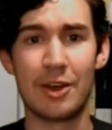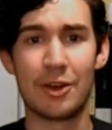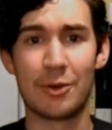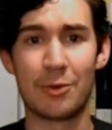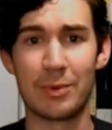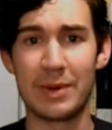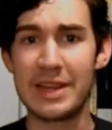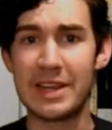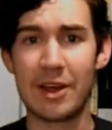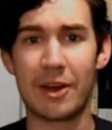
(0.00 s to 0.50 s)

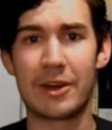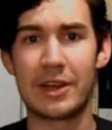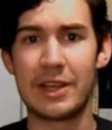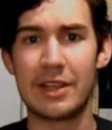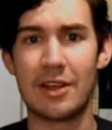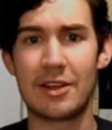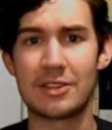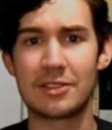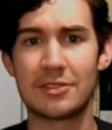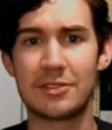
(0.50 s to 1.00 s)
Greek
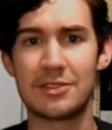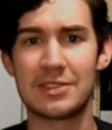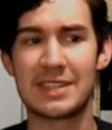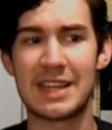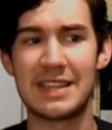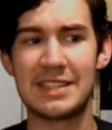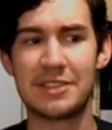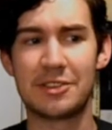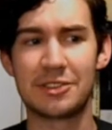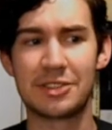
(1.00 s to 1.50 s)
archaeological
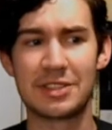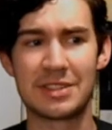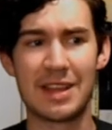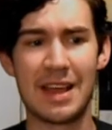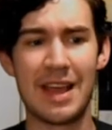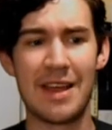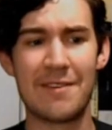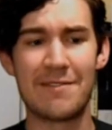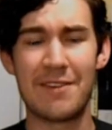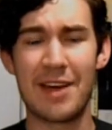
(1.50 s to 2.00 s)
sites, you can just
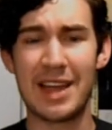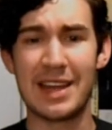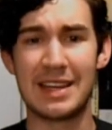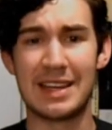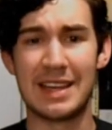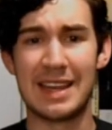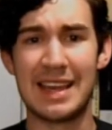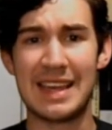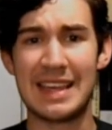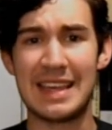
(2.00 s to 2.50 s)
find
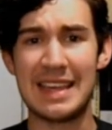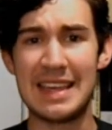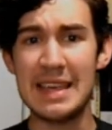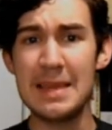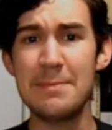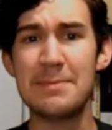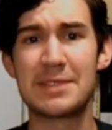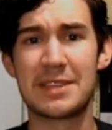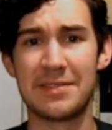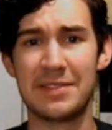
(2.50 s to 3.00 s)

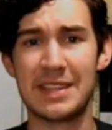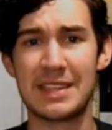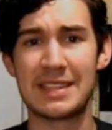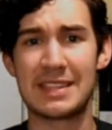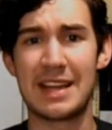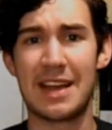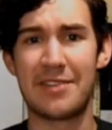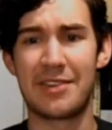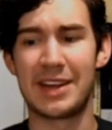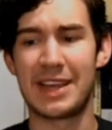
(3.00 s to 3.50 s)
heaps of this
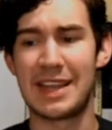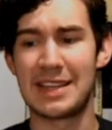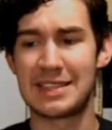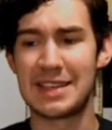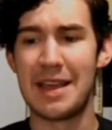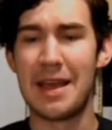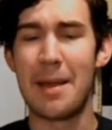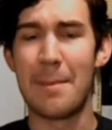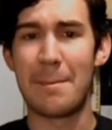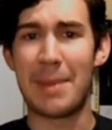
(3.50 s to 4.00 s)
stuff and it
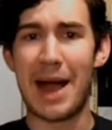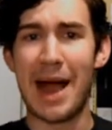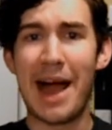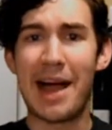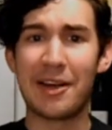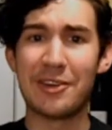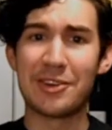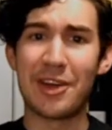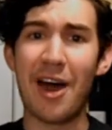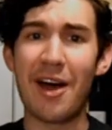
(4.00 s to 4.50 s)
gets
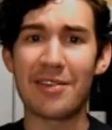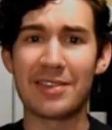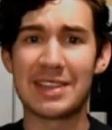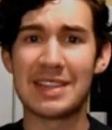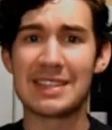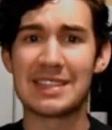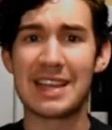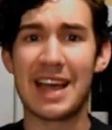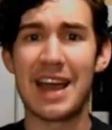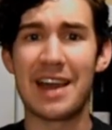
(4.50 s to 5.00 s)
piled off to
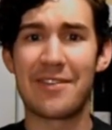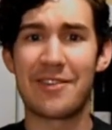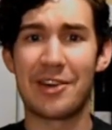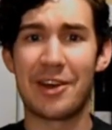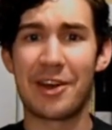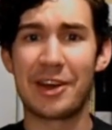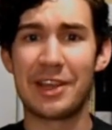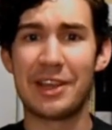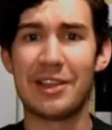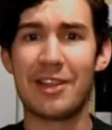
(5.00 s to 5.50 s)
the side of an
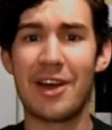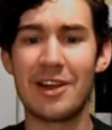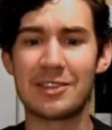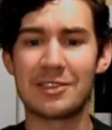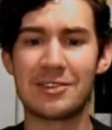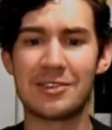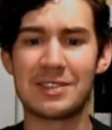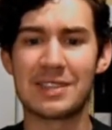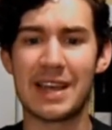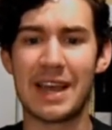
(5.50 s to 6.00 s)

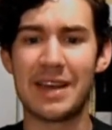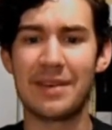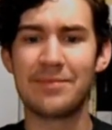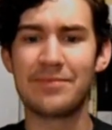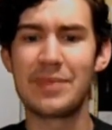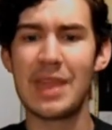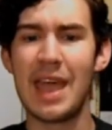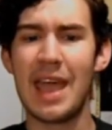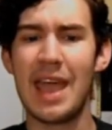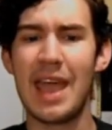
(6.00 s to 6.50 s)
archaeological site.
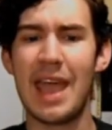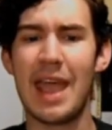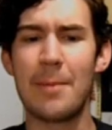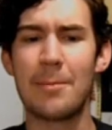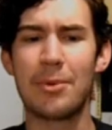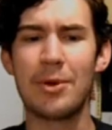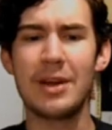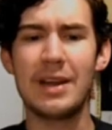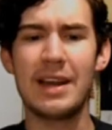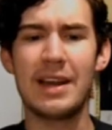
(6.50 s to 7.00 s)
In
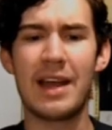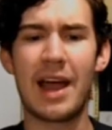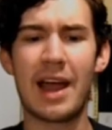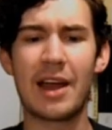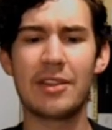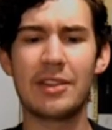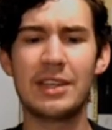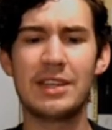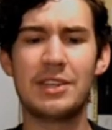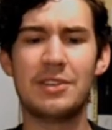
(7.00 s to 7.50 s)
Britain and
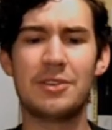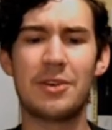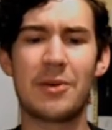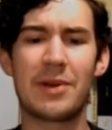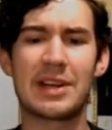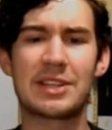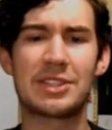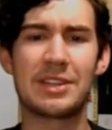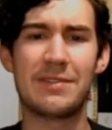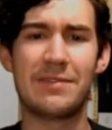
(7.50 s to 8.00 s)
Ireland, you don't
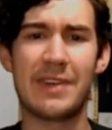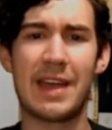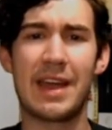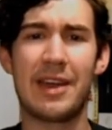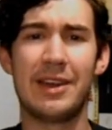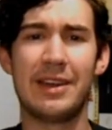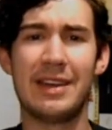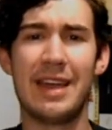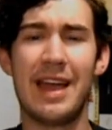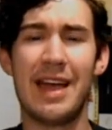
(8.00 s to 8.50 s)
actually
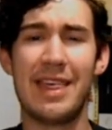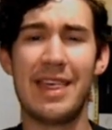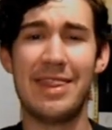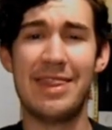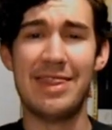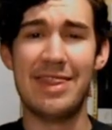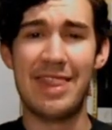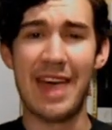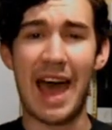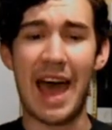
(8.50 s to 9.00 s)
find
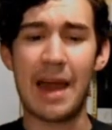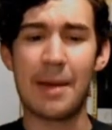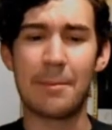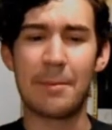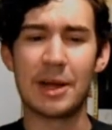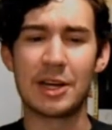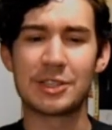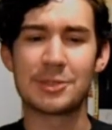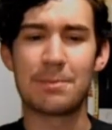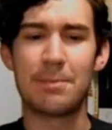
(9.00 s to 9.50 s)
that
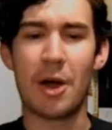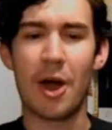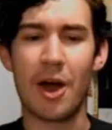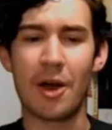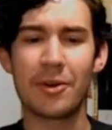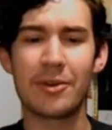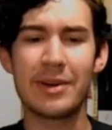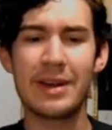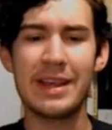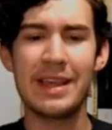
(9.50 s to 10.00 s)
much
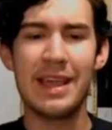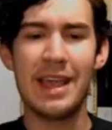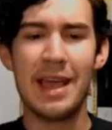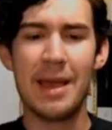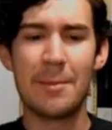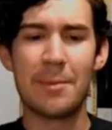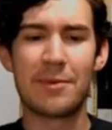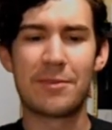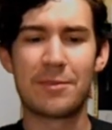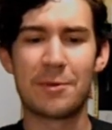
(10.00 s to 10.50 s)
pottery.
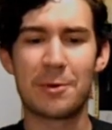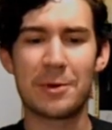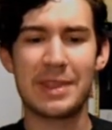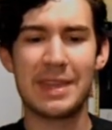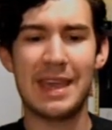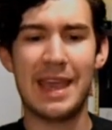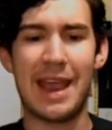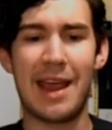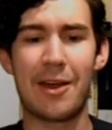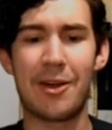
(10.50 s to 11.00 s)
Before
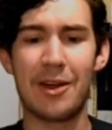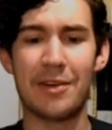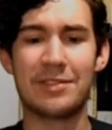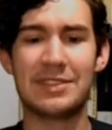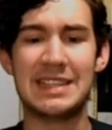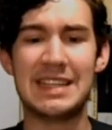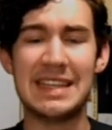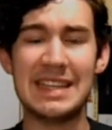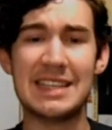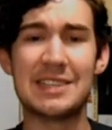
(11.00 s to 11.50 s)
the era of
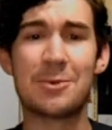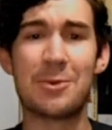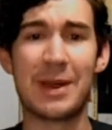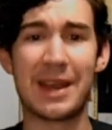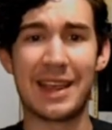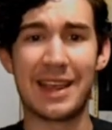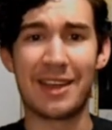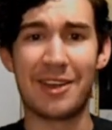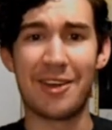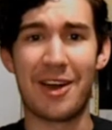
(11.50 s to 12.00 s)
tea
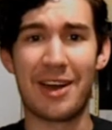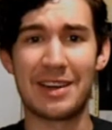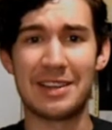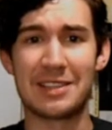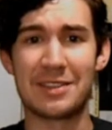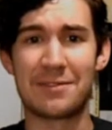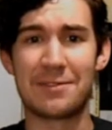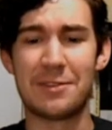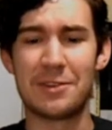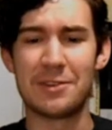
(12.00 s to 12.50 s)
swigging got
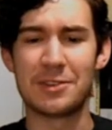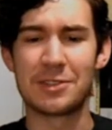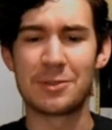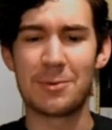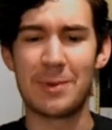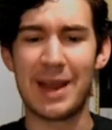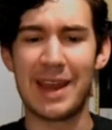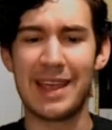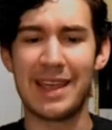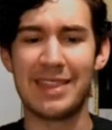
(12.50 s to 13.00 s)
into full
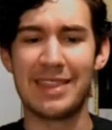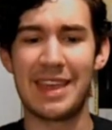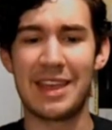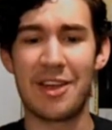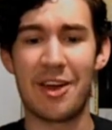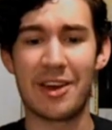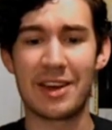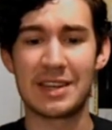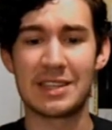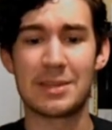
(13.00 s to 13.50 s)
swing and they
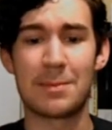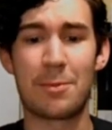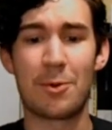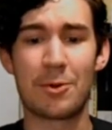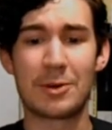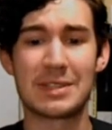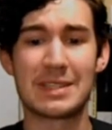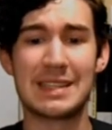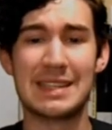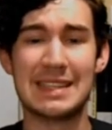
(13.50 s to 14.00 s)
got into
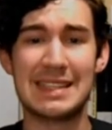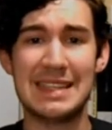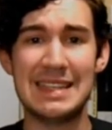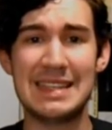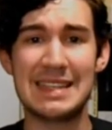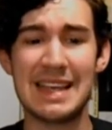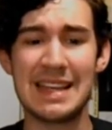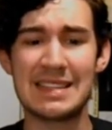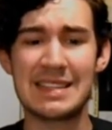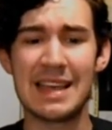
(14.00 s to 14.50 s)
porcelain tea
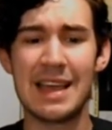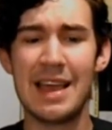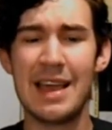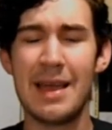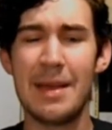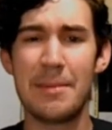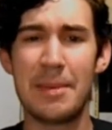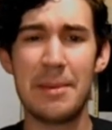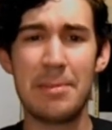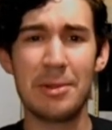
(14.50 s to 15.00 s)
sets,
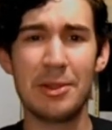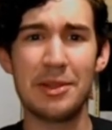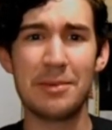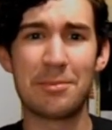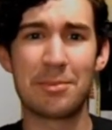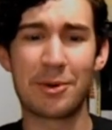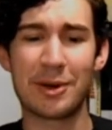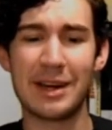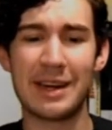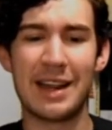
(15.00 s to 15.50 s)
people in
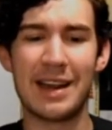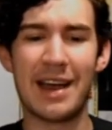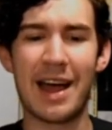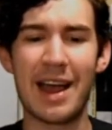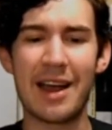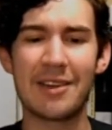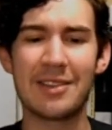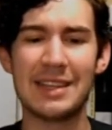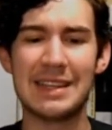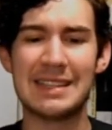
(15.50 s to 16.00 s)
Britain and
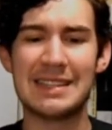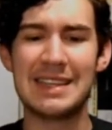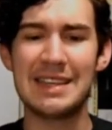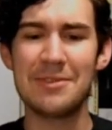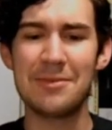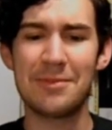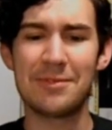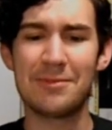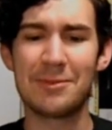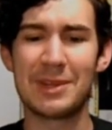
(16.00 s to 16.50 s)
Ireland
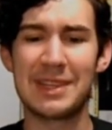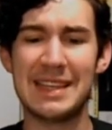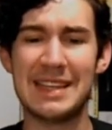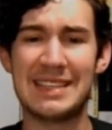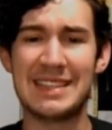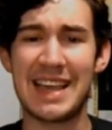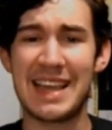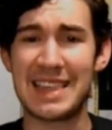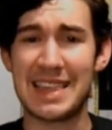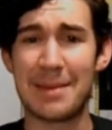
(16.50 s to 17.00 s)
didn't really
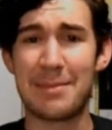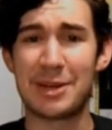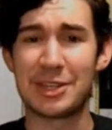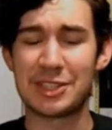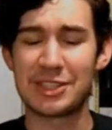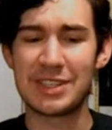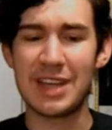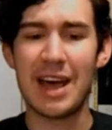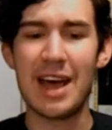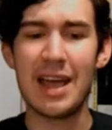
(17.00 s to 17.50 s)
take that
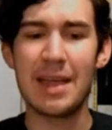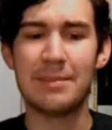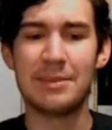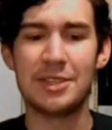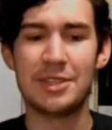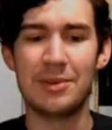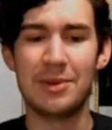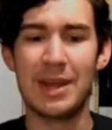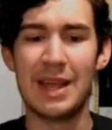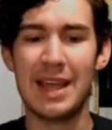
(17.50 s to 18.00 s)
much time
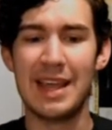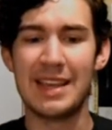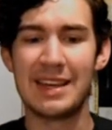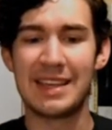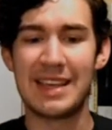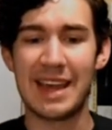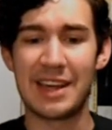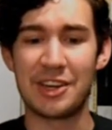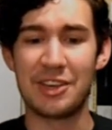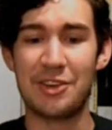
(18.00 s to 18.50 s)
to
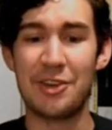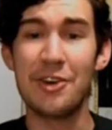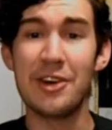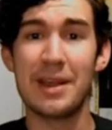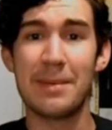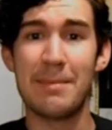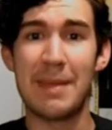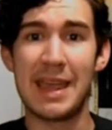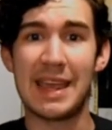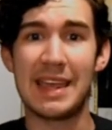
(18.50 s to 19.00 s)
get good
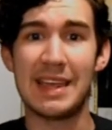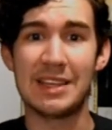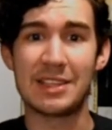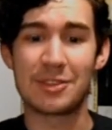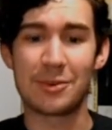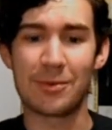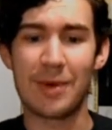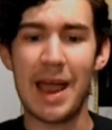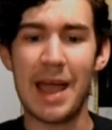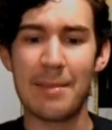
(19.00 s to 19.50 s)
at making
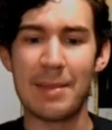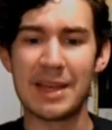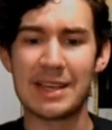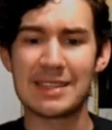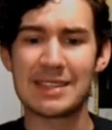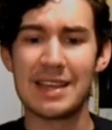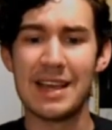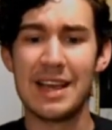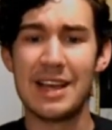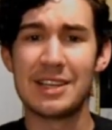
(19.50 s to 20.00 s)

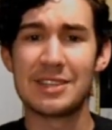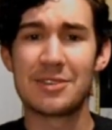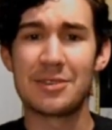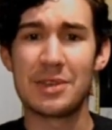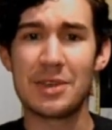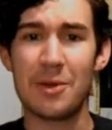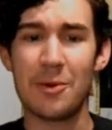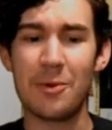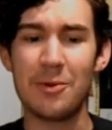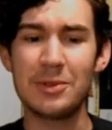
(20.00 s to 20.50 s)
ceramics. So
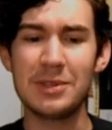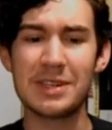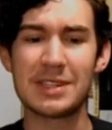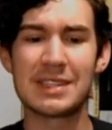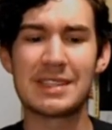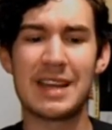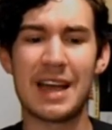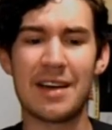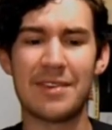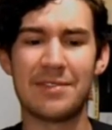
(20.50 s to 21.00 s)
the older
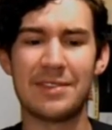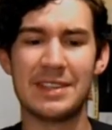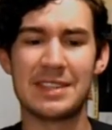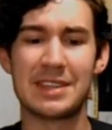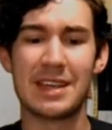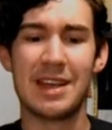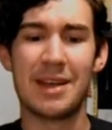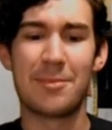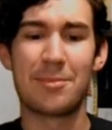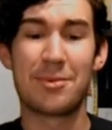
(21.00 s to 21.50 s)
stuff
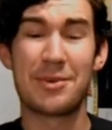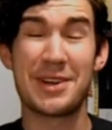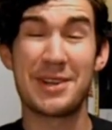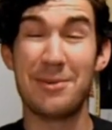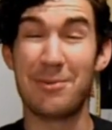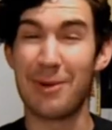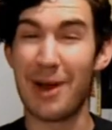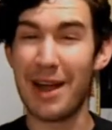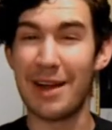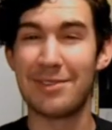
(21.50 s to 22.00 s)
is pretty
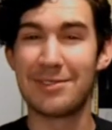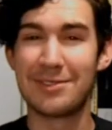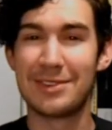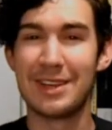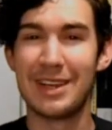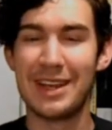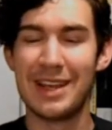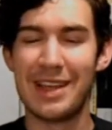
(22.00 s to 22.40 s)
rough.